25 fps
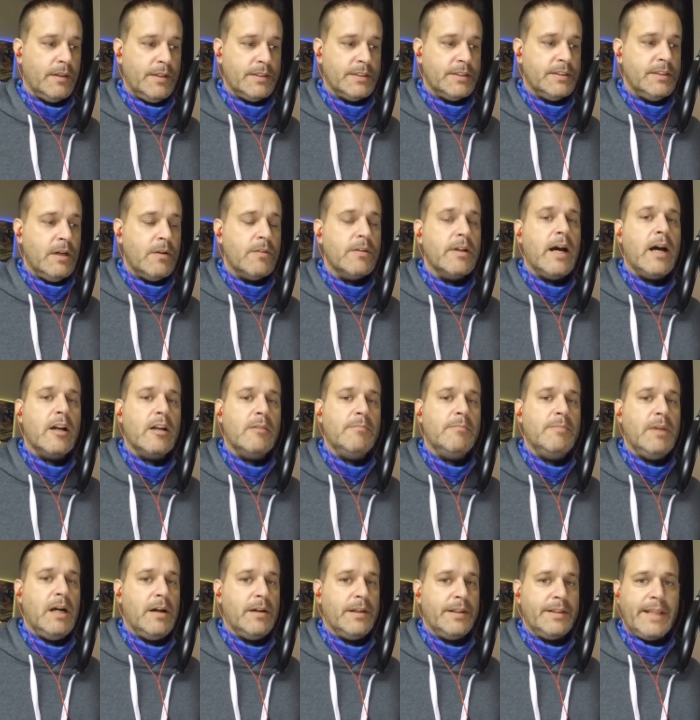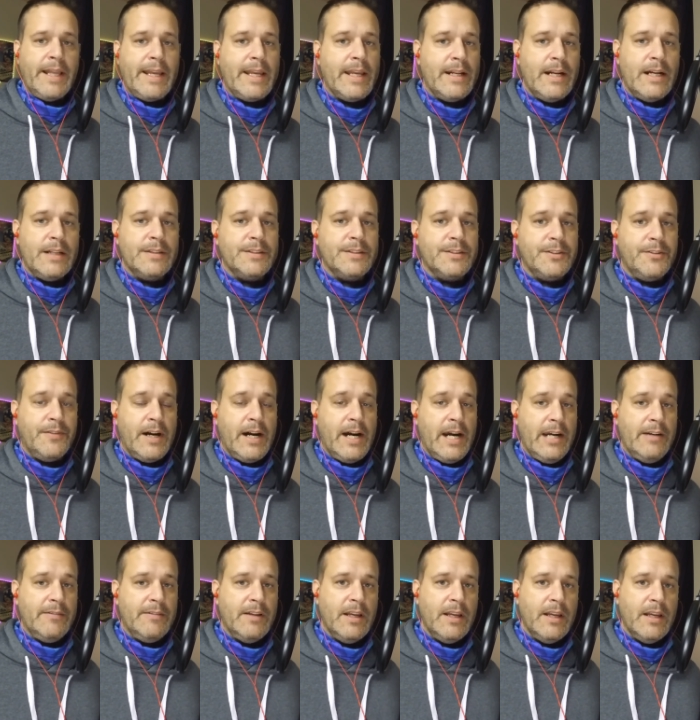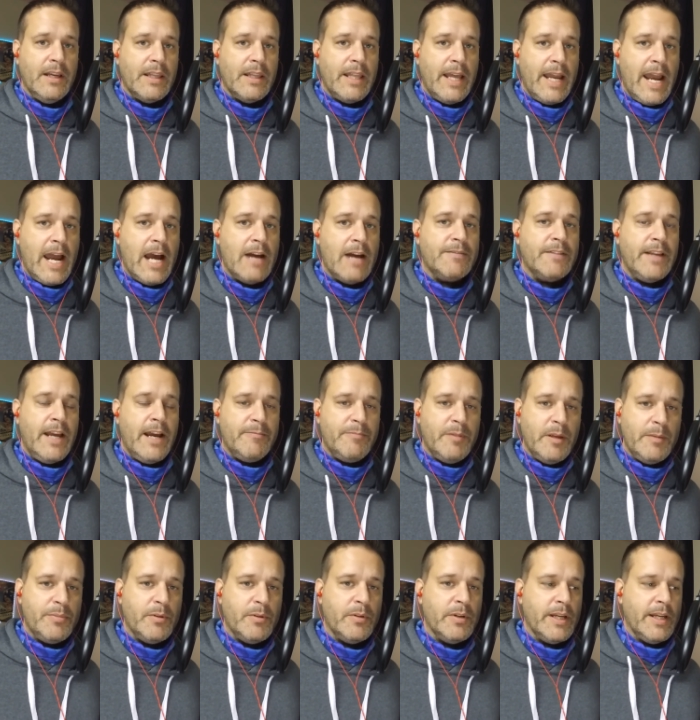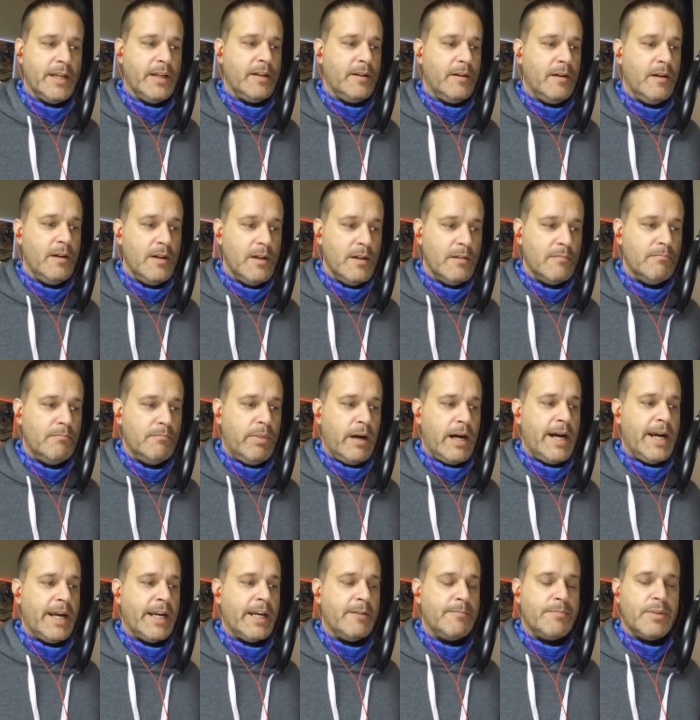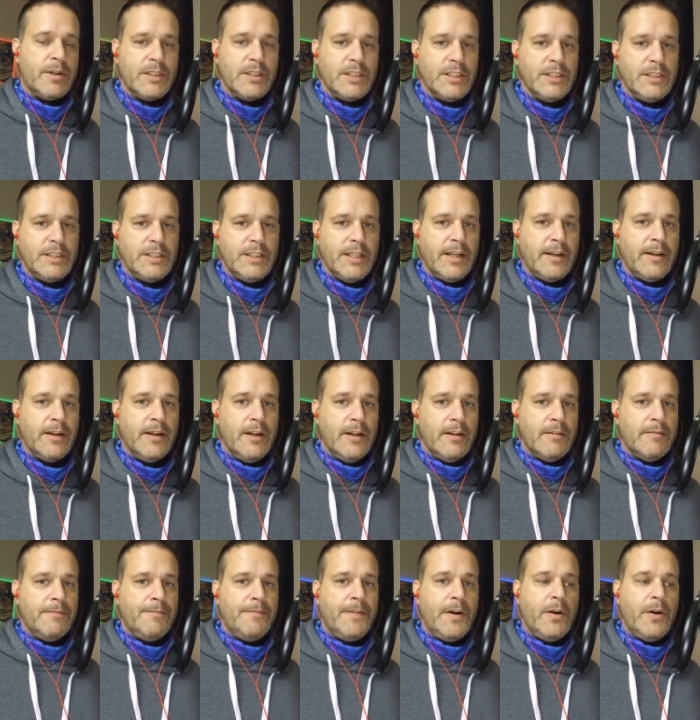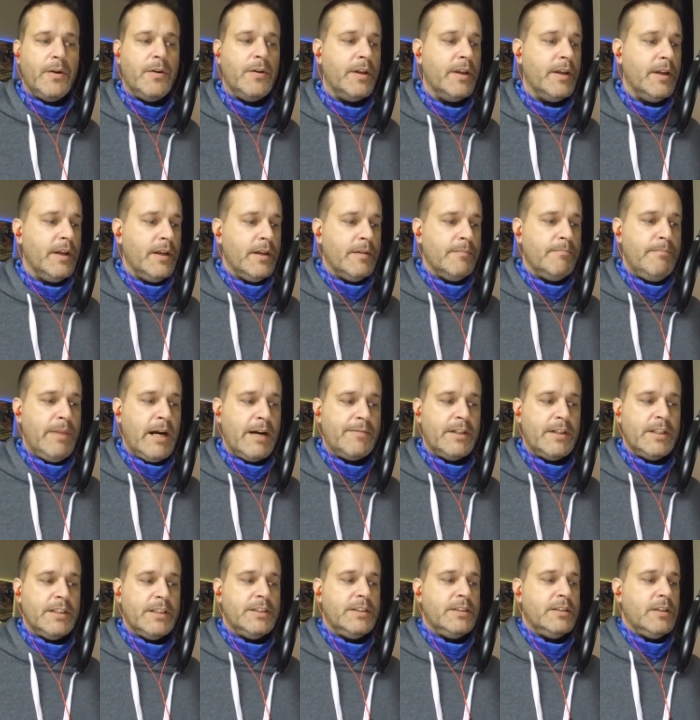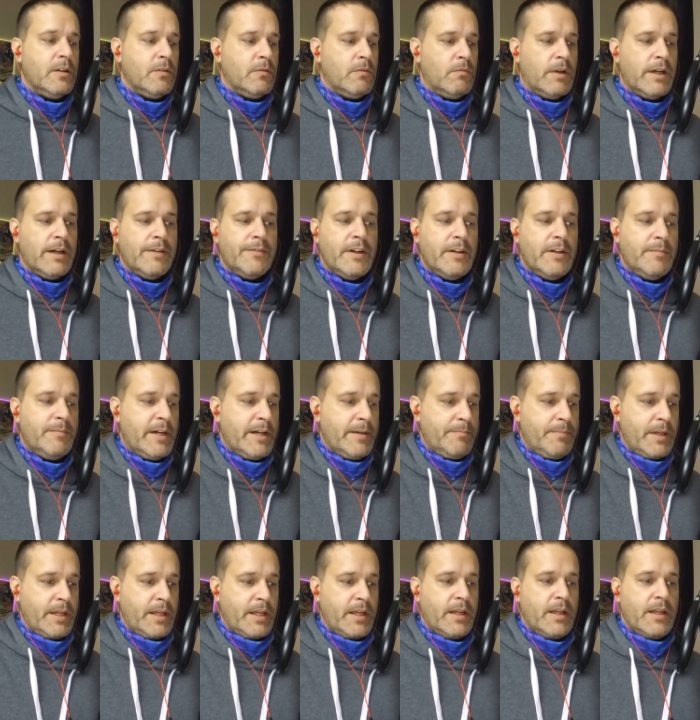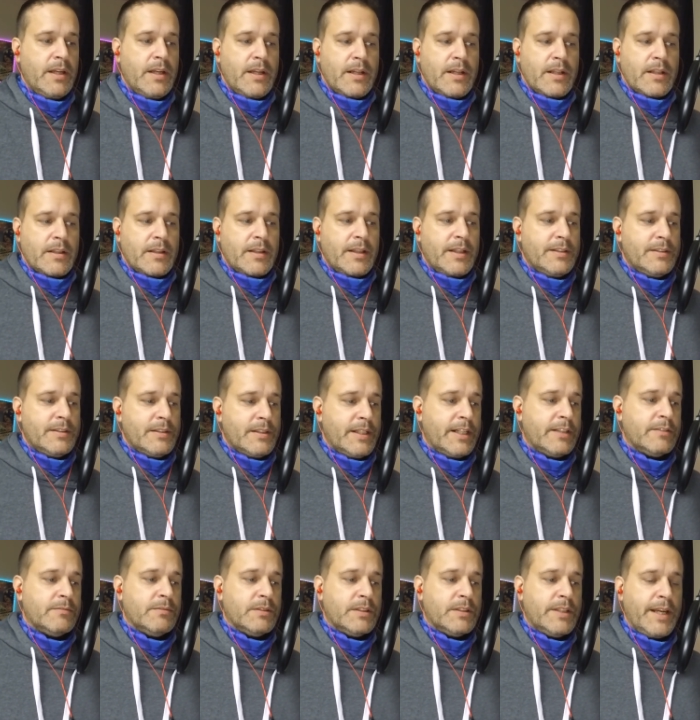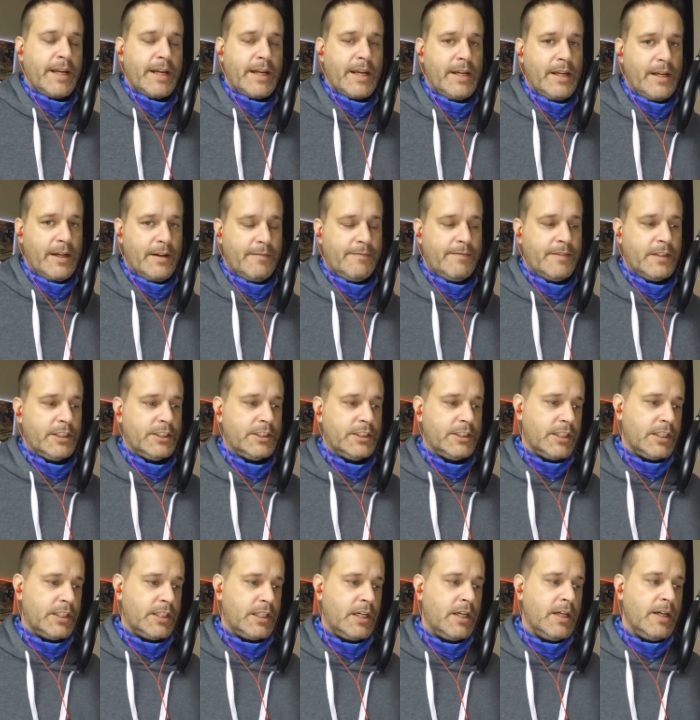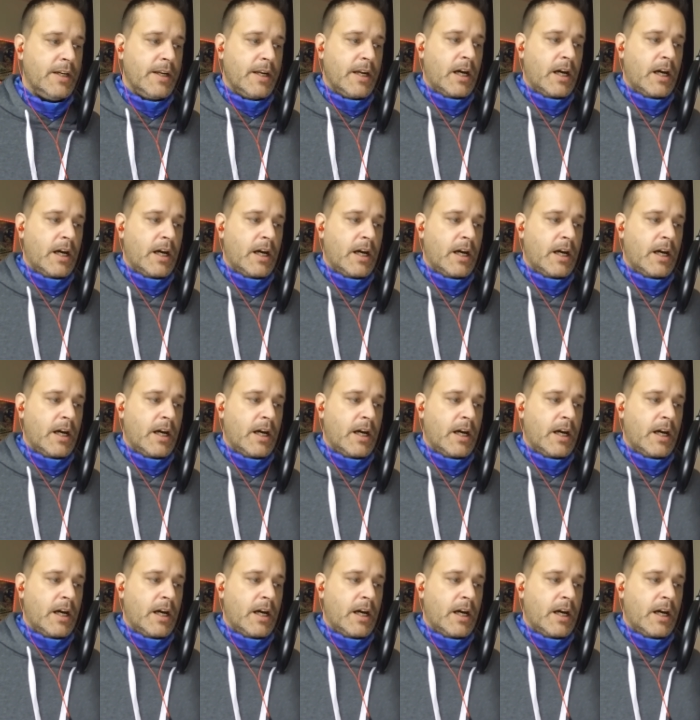There's no doubt about it. They cannot survive. They have to have people in buying and purchasing food, beverage, whatever it might be. These things will take a hit for sure.